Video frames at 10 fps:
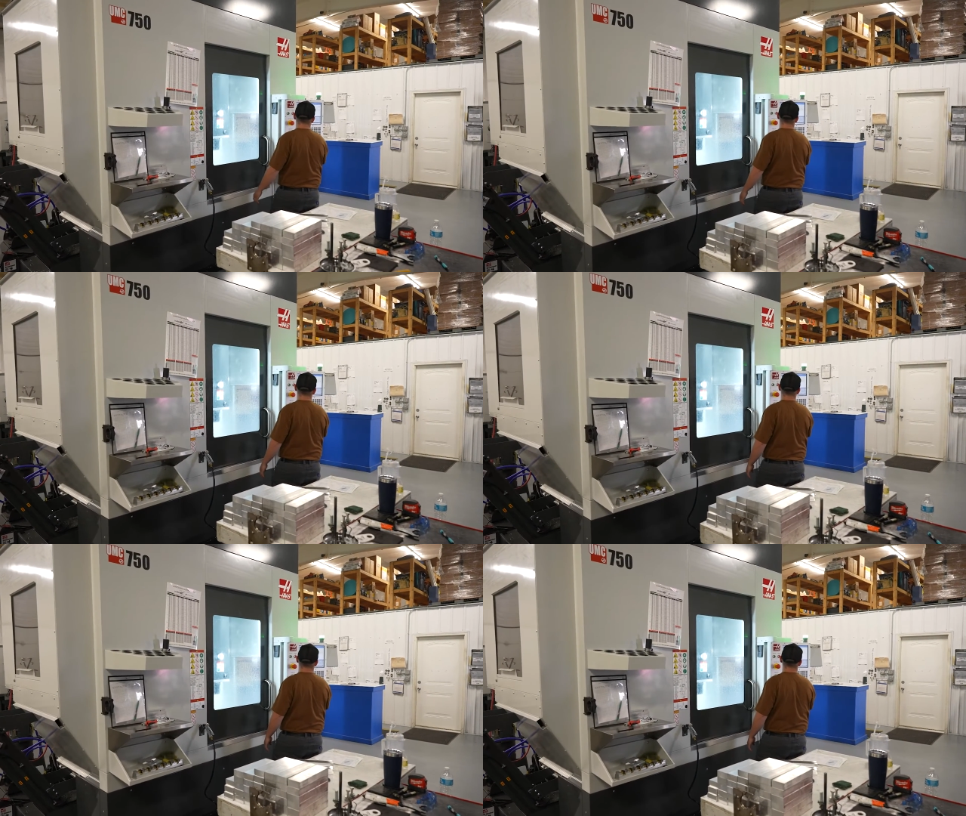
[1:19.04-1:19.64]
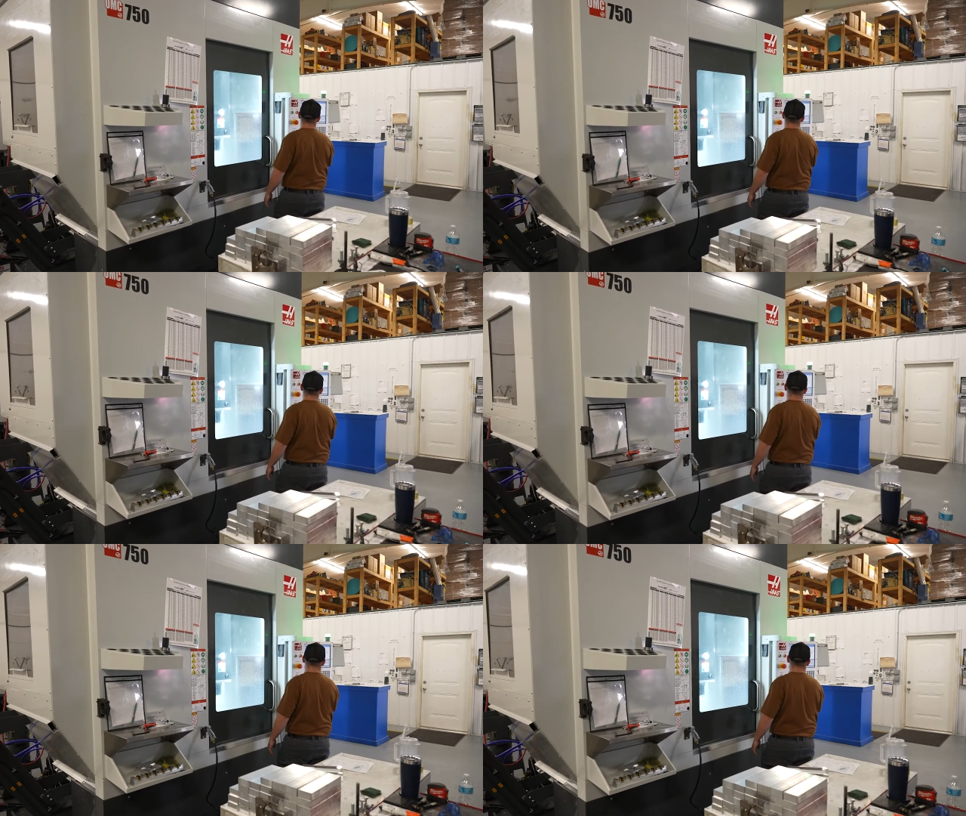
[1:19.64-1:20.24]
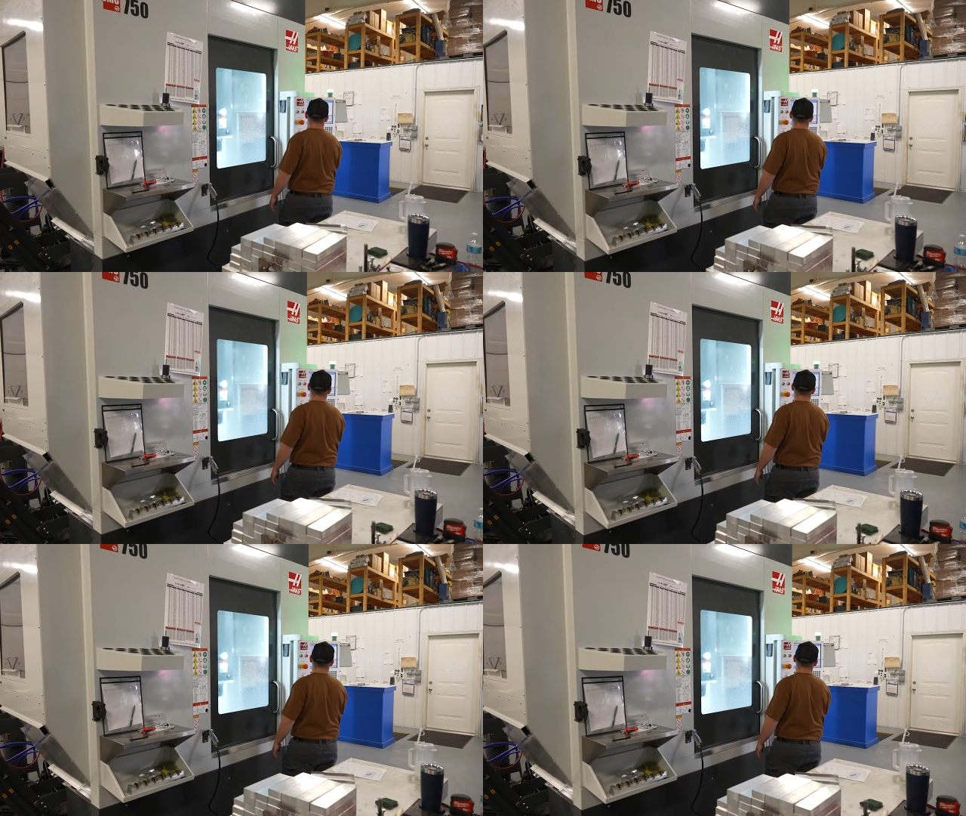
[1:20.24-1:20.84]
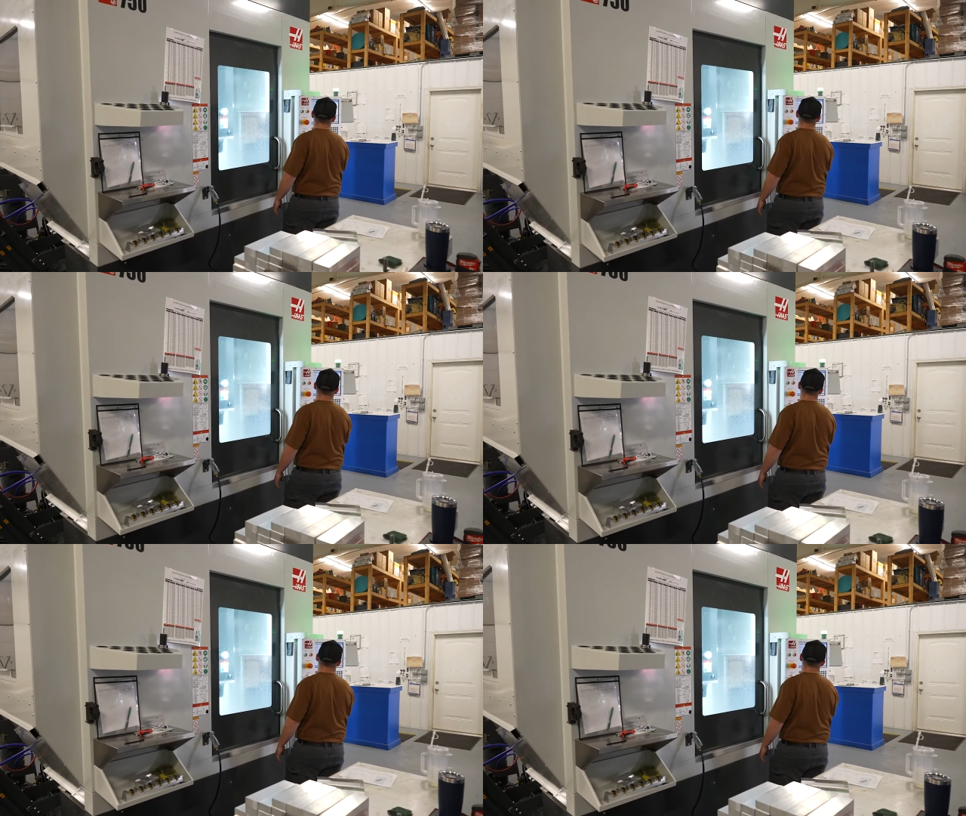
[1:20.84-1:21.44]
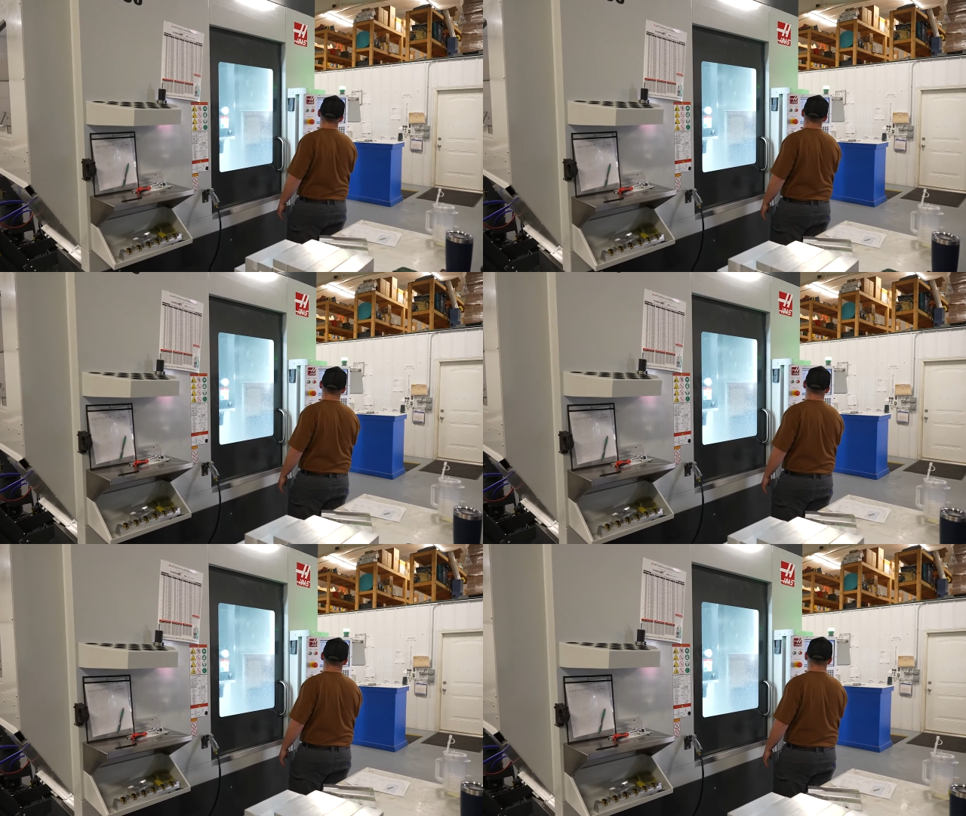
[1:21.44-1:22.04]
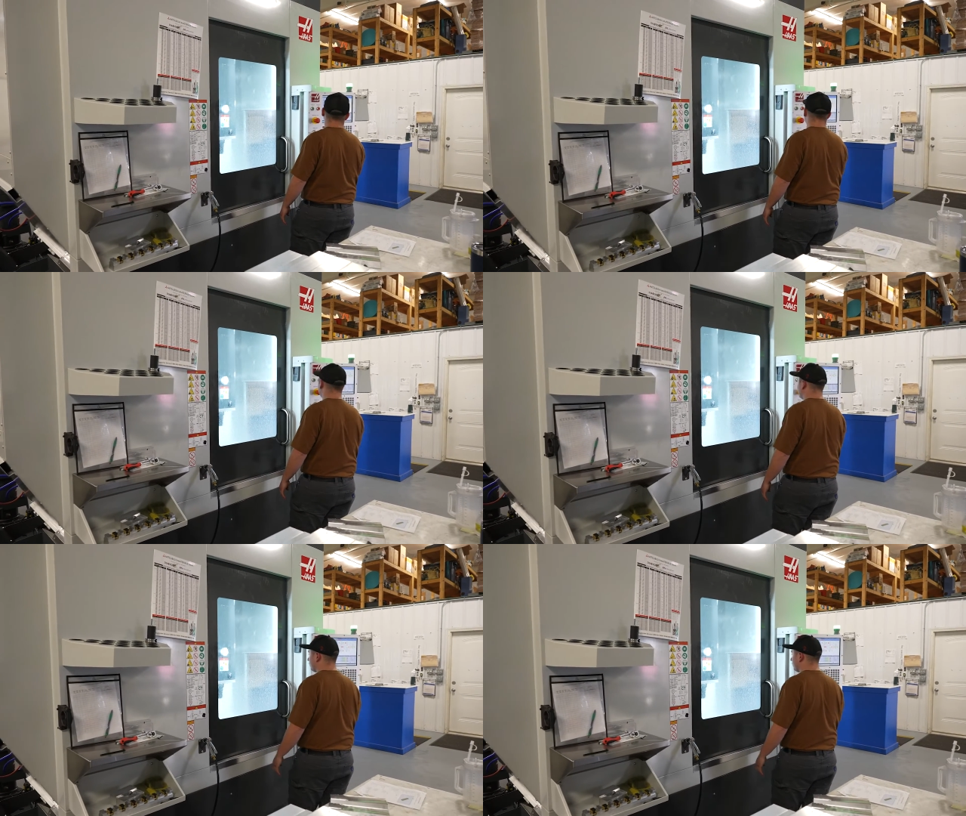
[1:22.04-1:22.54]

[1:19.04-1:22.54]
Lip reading: [unreadable: no face in view]